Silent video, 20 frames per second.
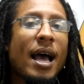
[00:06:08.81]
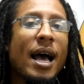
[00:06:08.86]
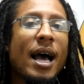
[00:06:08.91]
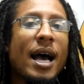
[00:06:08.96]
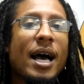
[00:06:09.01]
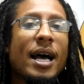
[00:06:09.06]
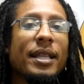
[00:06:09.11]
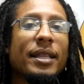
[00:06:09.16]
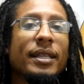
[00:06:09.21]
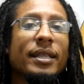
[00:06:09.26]

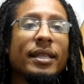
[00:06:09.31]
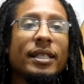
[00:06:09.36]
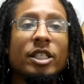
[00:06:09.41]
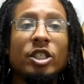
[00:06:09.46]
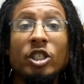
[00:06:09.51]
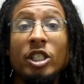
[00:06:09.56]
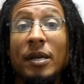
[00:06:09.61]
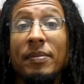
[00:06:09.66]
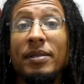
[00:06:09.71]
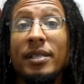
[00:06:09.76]
and the
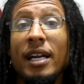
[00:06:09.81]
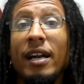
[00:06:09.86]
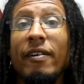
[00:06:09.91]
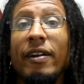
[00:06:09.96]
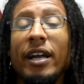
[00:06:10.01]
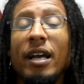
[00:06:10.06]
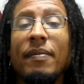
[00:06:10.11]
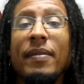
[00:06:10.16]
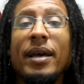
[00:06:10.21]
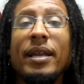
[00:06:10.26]
shapes that I
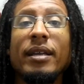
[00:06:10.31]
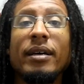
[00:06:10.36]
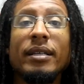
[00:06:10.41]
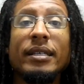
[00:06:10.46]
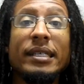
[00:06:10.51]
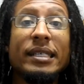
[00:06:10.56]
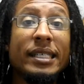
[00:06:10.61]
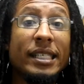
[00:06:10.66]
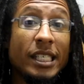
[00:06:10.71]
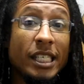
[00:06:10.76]
recommend are
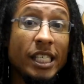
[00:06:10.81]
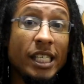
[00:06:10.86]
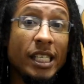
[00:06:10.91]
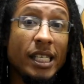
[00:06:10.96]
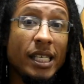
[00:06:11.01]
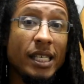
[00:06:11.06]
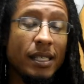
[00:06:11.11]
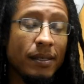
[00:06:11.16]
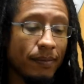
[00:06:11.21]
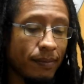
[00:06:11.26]
the
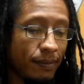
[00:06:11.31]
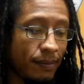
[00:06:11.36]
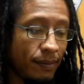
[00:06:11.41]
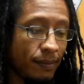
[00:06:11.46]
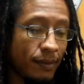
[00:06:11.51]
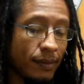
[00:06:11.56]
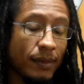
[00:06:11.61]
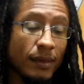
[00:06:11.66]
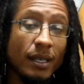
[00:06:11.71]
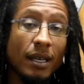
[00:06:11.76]
E
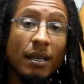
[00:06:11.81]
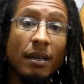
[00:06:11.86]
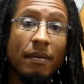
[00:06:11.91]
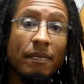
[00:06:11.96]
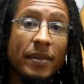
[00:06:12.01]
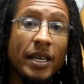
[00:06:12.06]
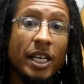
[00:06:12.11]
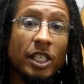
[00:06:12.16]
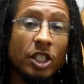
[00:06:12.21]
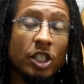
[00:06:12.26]

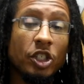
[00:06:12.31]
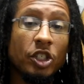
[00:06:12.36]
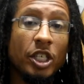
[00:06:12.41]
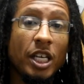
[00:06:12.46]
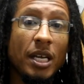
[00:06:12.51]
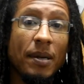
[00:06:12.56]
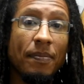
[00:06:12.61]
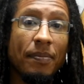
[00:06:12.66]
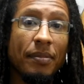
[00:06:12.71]
major shape,